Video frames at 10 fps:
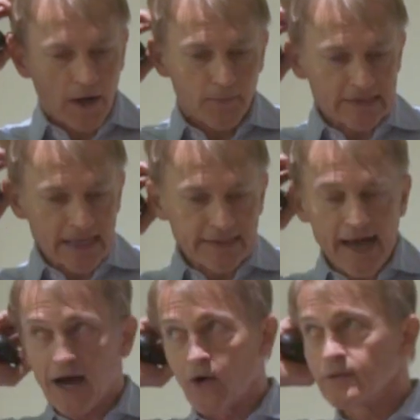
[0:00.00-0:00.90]
what can we say
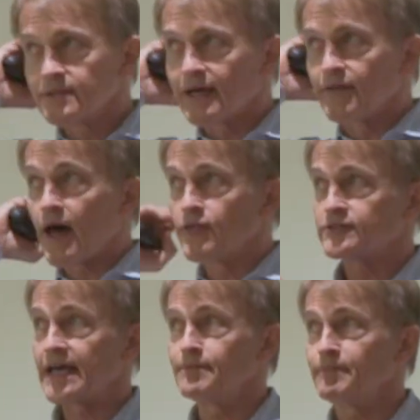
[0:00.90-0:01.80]
now,
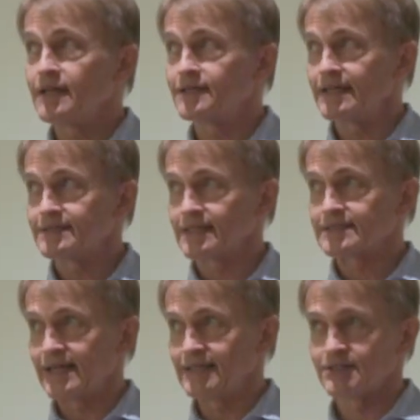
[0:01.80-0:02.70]
another 10 million
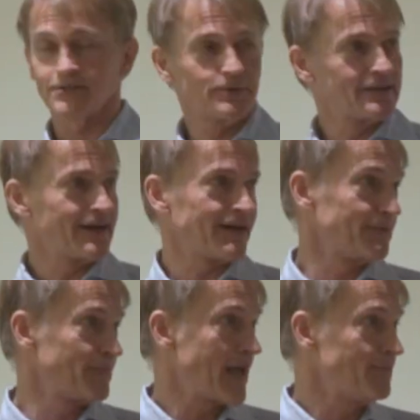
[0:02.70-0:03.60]
insects later with the
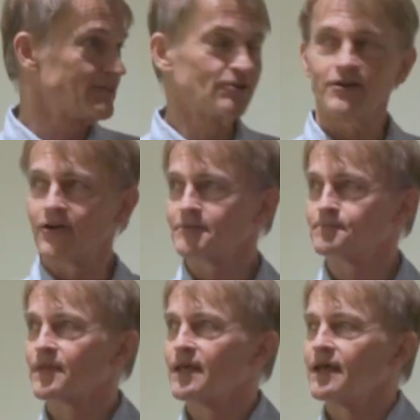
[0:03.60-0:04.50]
IBA material?